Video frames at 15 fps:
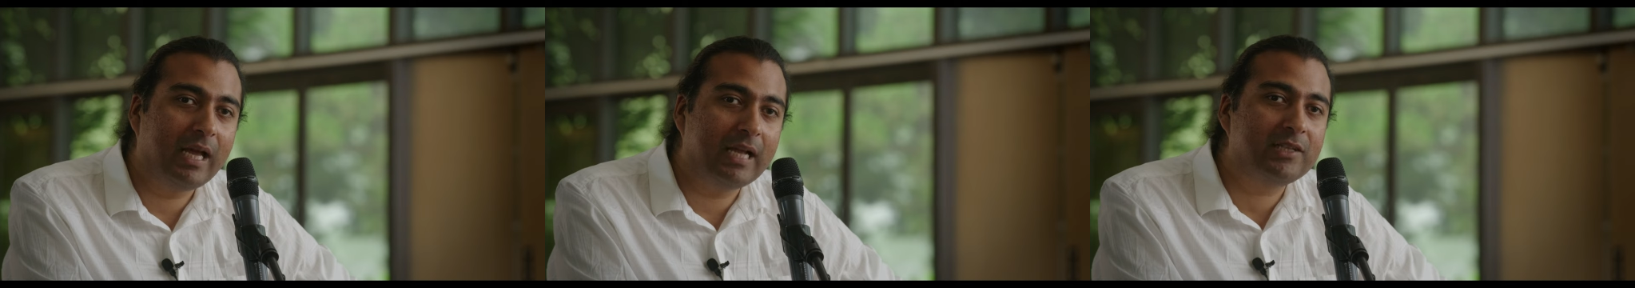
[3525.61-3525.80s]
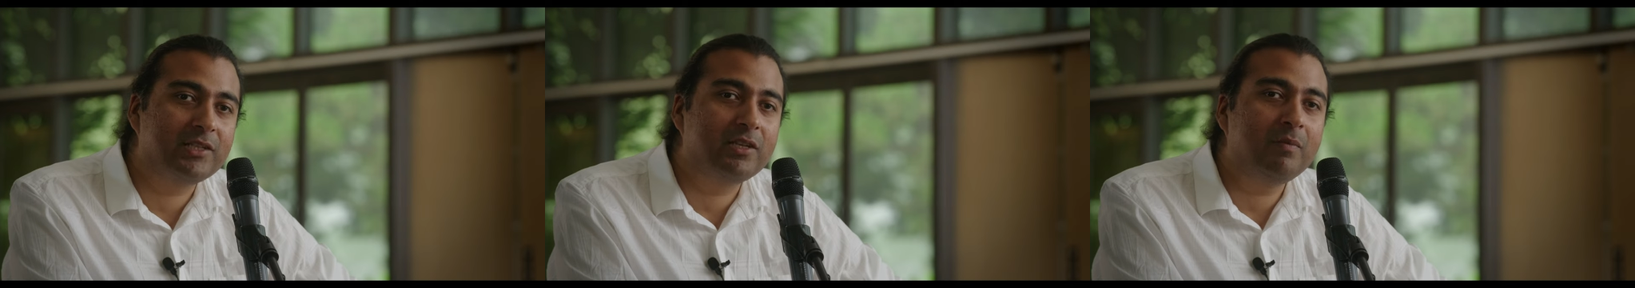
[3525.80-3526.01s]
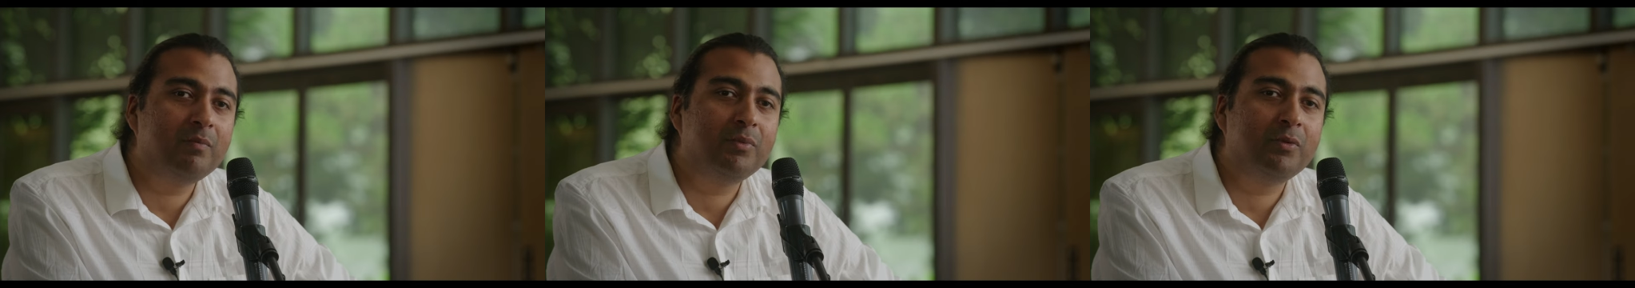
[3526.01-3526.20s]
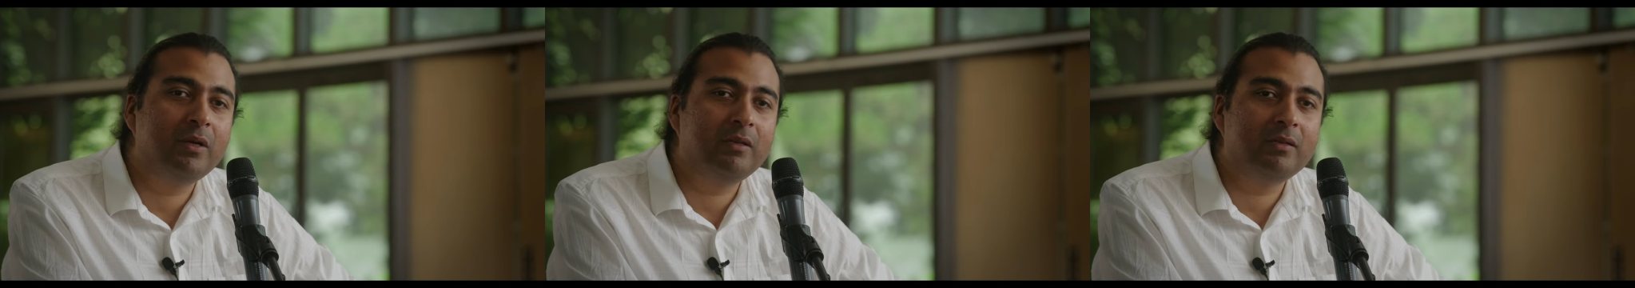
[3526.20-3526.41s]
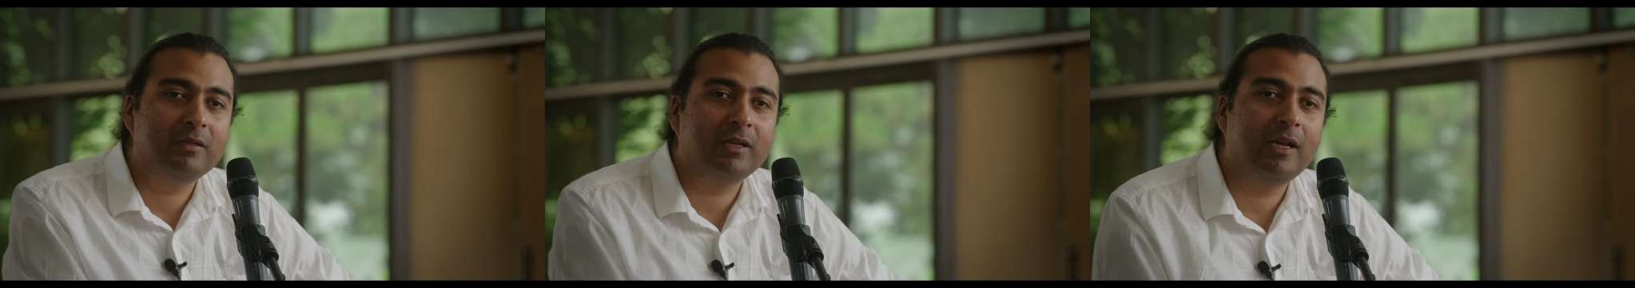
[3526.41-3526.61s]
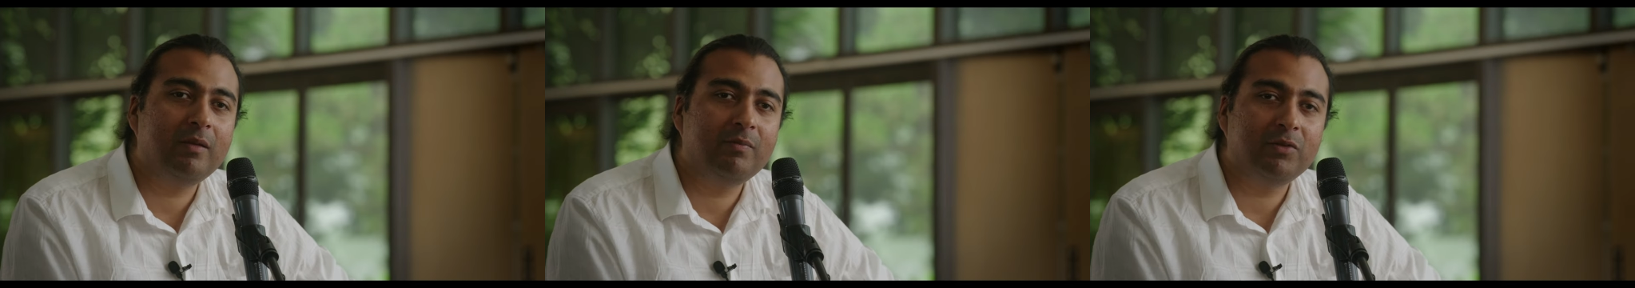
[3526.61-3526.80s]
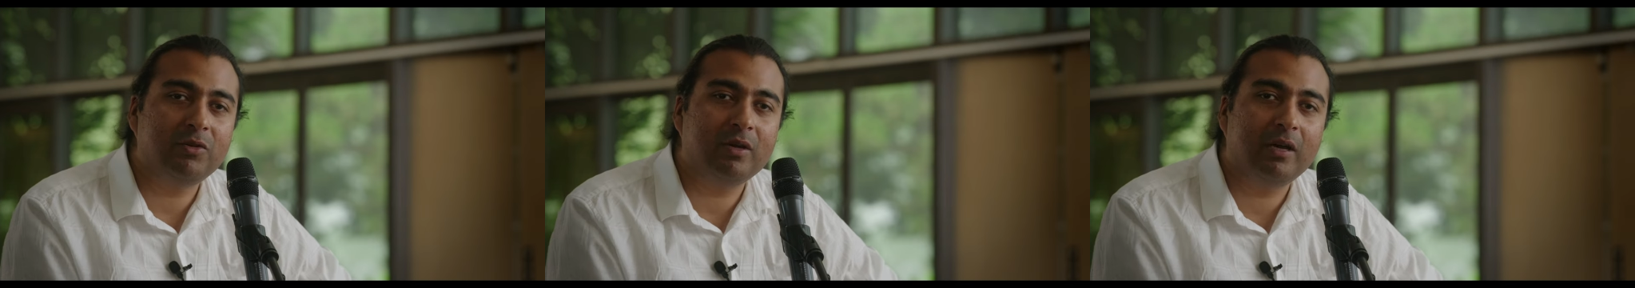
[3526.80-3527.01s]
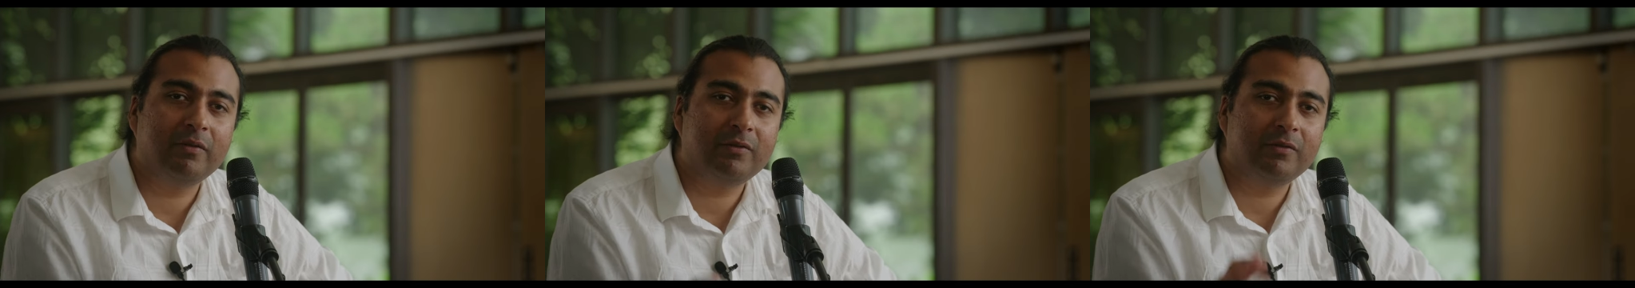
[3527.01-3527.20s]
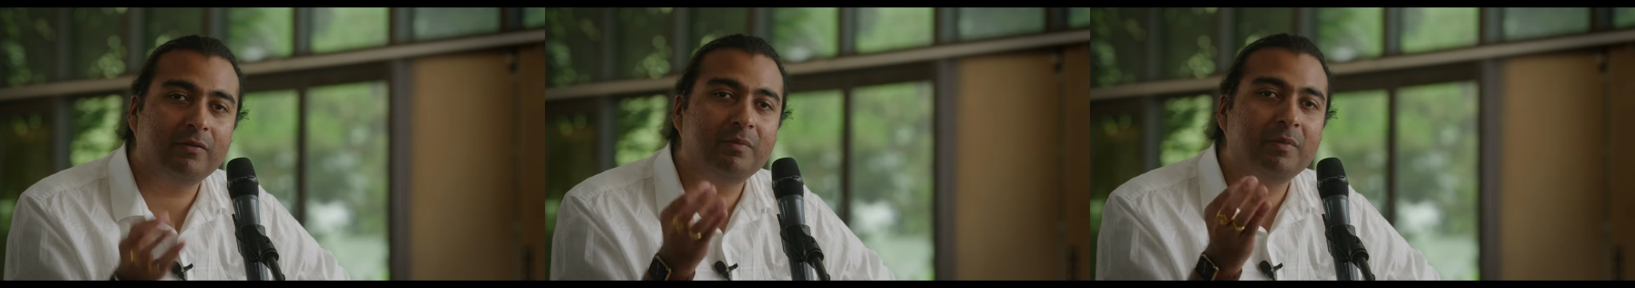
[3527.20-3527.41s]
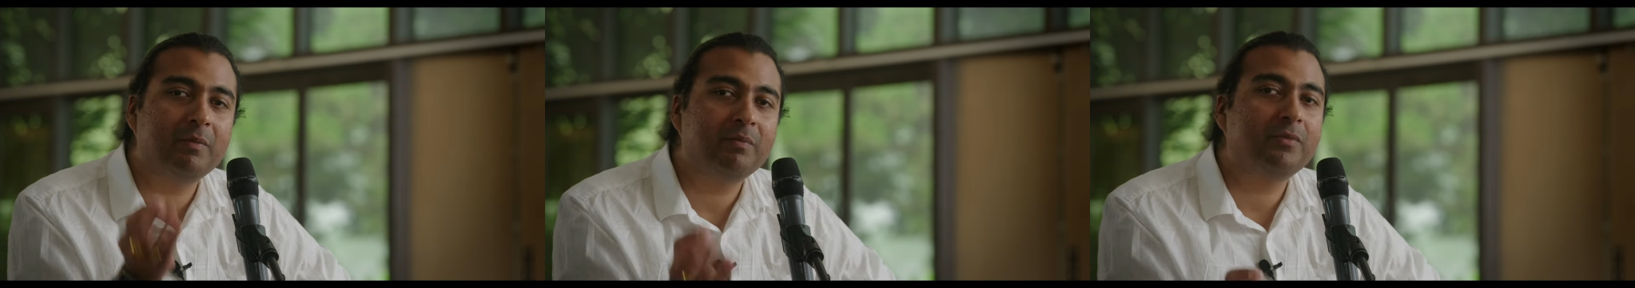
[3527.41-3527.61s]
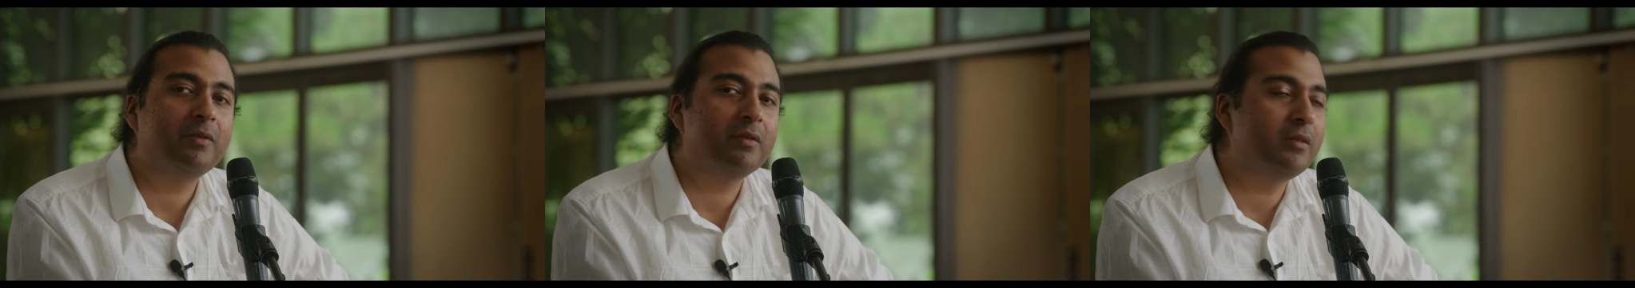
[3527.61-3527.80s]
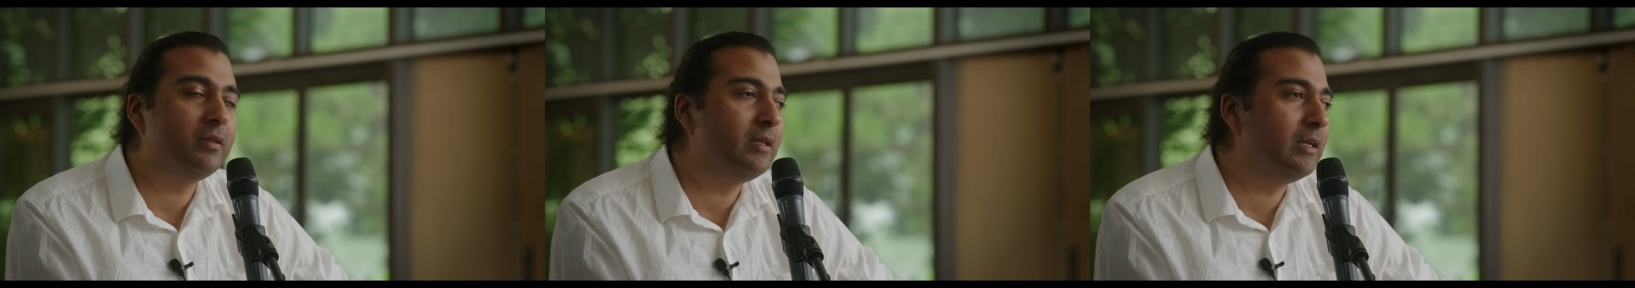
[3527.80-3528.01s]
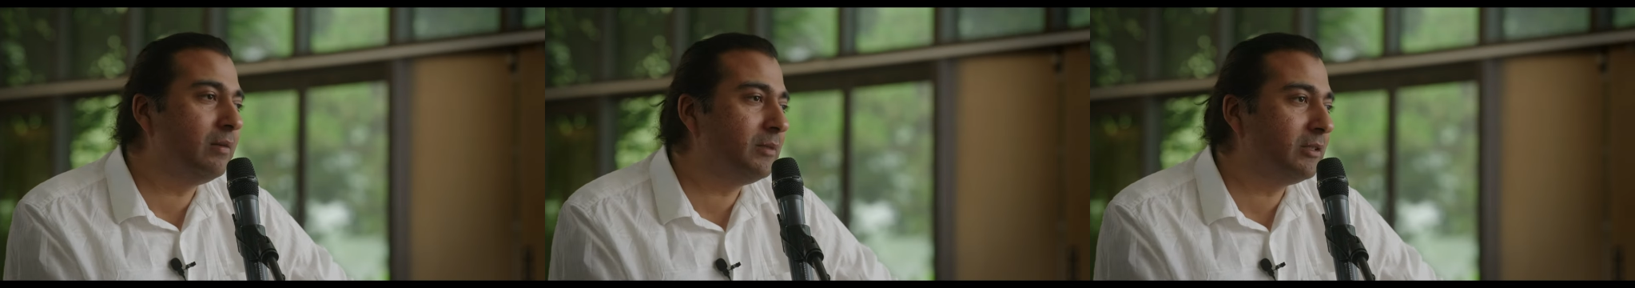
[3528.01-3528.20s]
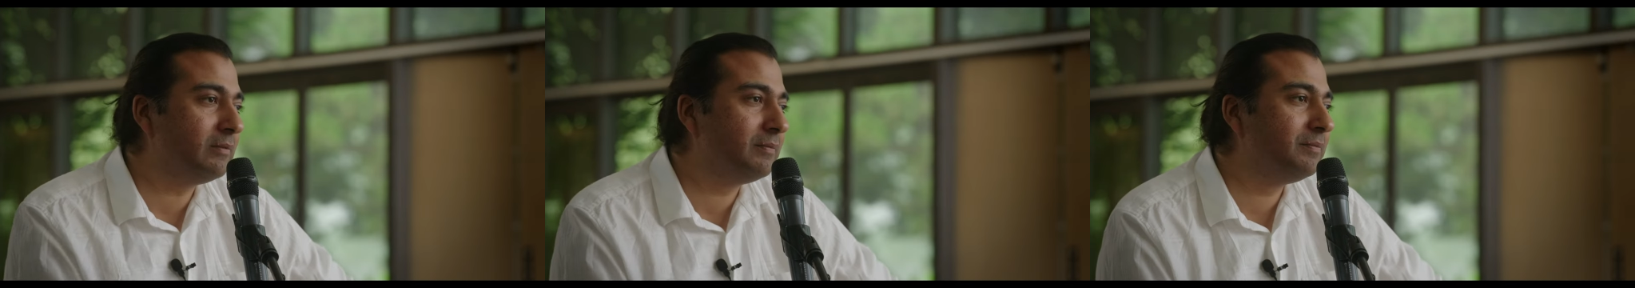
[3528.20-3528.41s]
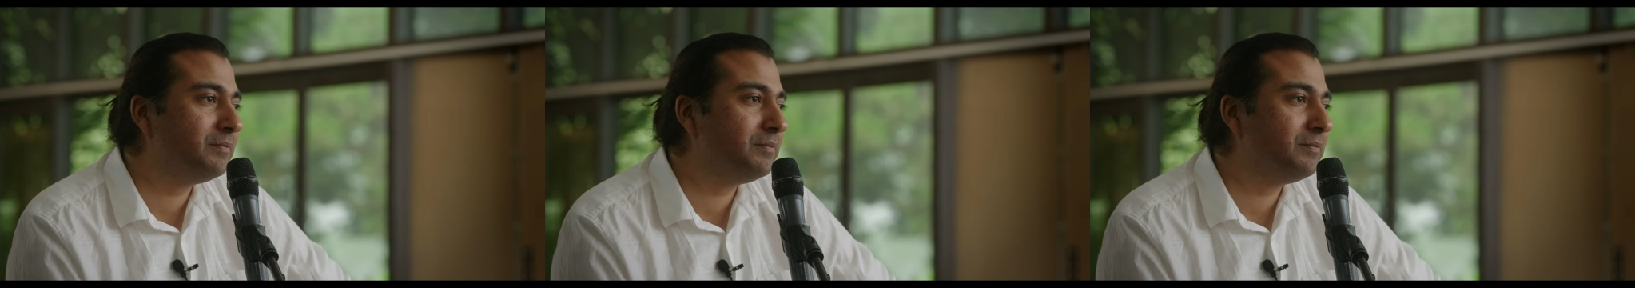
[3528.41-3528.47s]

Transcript: At some point in time, you have to remember the Dhamma.